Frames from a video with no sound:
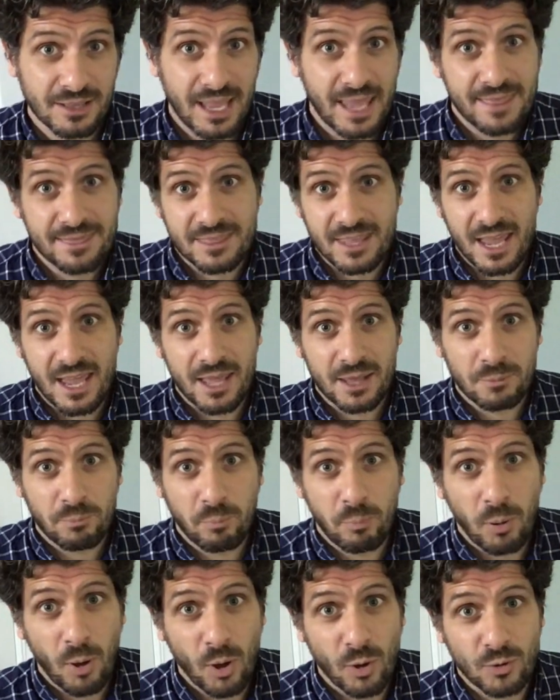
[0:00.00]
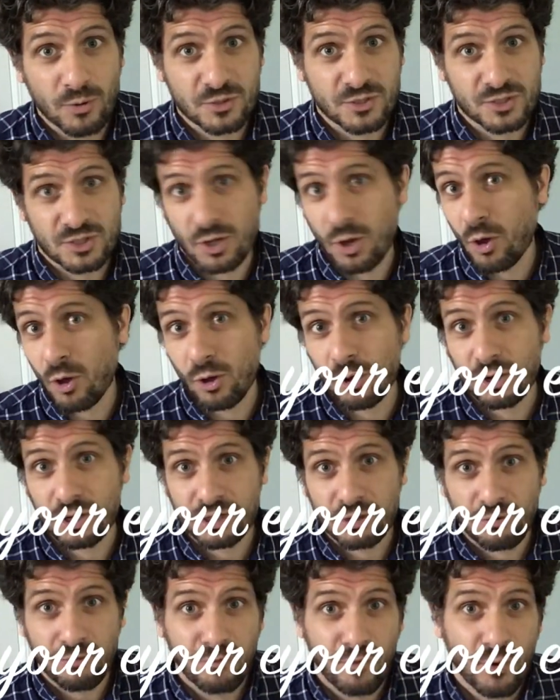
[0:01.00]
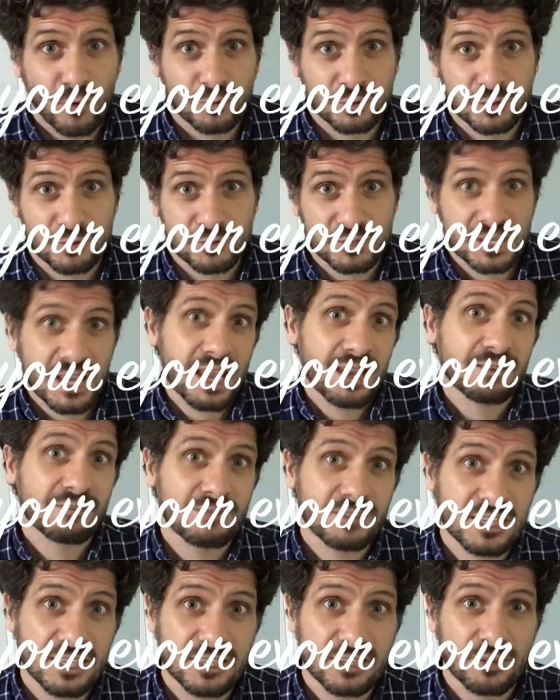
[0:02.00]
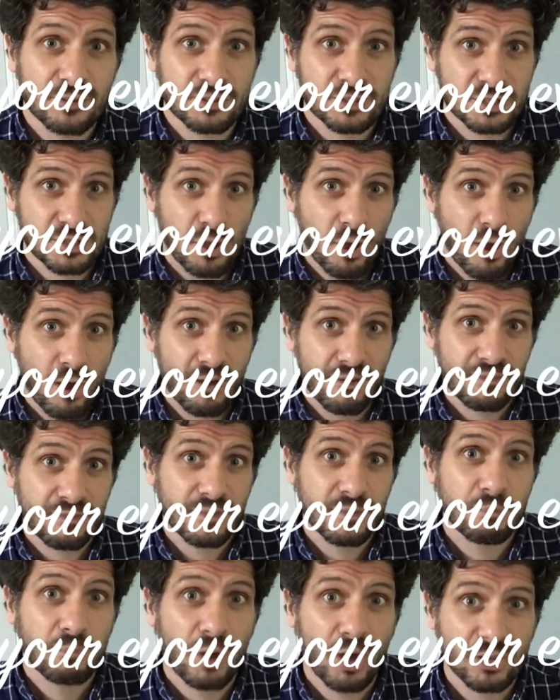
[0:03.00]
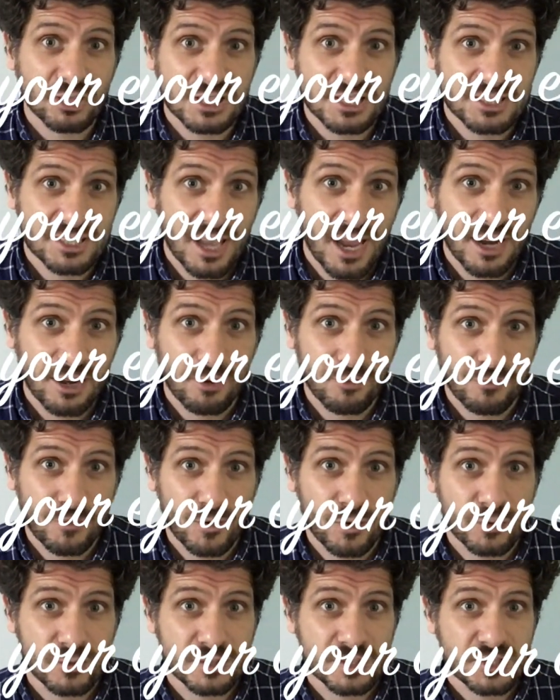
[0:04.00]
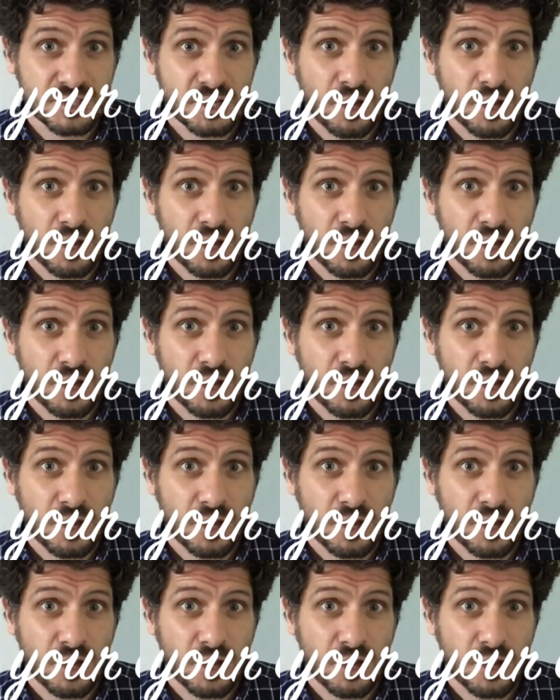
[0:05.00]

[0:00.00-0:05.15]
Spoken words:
and then post all your photos and videos of body xylophones